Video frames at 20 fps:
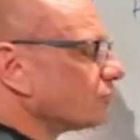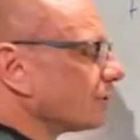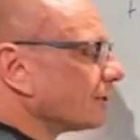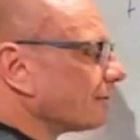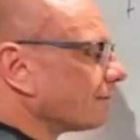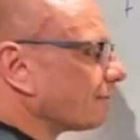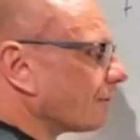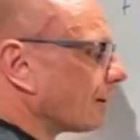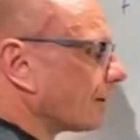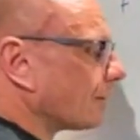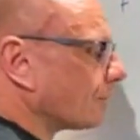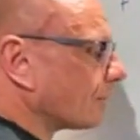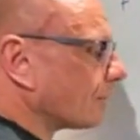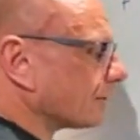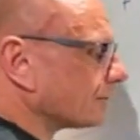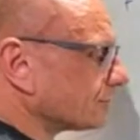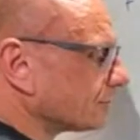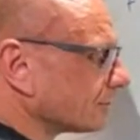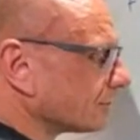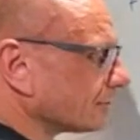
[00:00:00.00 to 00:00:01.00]
if I
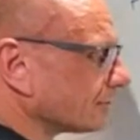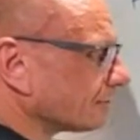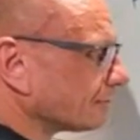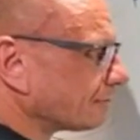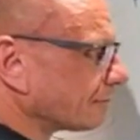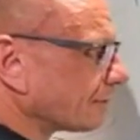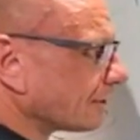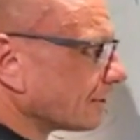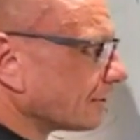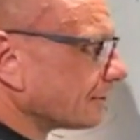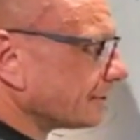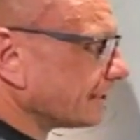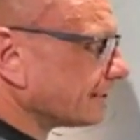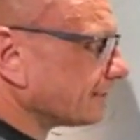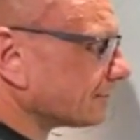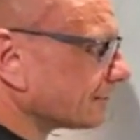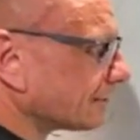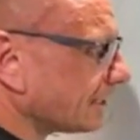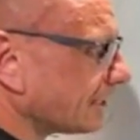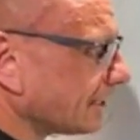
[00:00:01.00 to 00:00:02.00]
was to follow
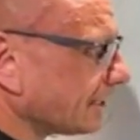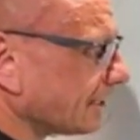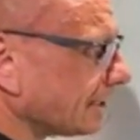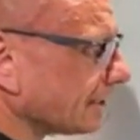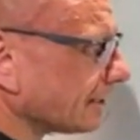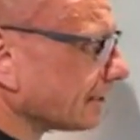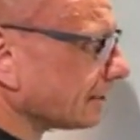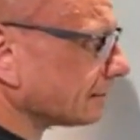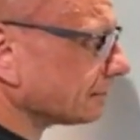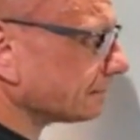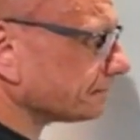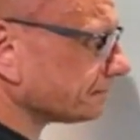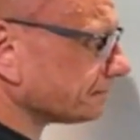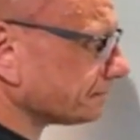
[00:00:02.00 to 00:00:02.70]
this thing here,